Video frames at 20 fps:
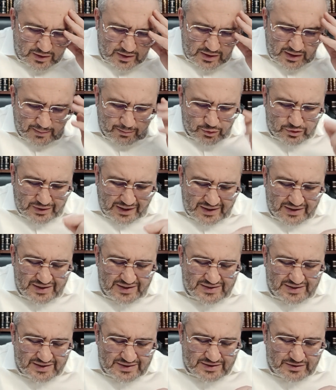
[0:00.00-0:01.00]
Rabotai,
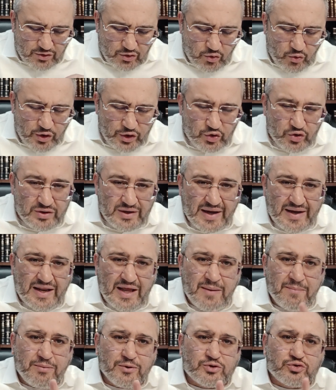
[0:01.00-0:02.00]
this is when you're not
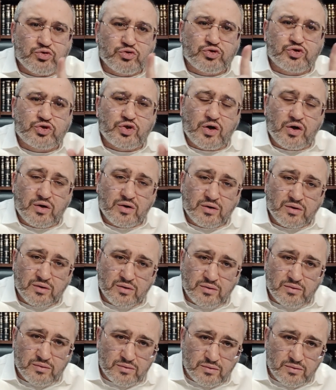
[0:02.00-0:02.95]
able to turn.